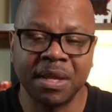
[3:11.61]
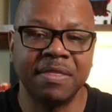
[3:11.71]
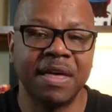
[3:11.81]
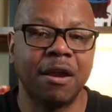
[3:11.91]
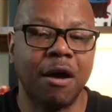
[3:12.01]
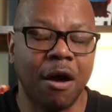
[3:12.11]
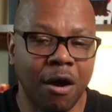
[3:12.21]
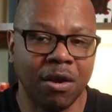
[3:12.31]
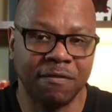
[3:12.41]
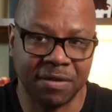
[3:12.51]
that
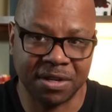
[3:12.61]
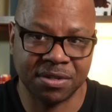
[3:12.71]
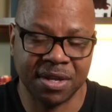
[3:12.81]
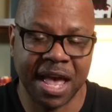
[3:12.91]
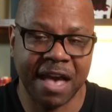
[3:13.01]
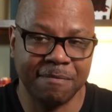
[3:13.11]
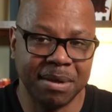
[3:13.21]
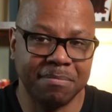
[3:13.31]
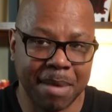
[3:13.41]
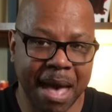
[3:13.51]
all of us have
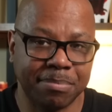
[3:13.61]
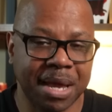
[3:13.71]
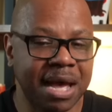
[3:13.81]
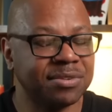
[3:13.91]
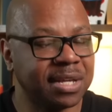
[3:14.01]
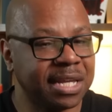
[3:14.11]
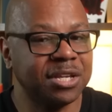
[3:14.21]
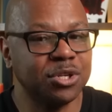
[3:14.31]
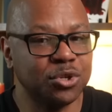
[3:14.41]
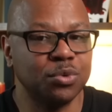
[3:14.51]
been baptized
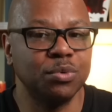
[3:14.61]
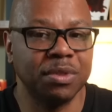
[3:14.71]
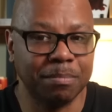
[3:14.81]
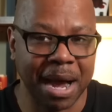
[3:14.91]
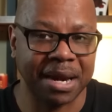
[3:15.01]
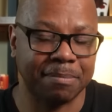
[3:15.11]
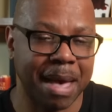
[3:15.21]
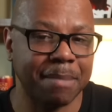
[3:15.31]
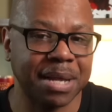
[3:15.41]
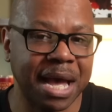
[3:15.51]
into the body,
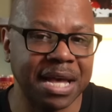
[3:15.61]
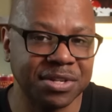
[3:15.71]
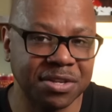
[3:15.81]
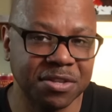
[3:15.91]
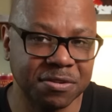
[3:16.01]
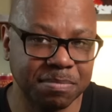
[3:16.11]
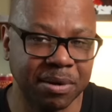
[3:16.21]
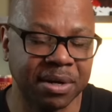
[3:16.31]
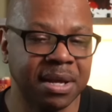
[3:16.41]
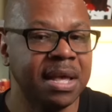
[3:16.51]
baptized into the Spirit.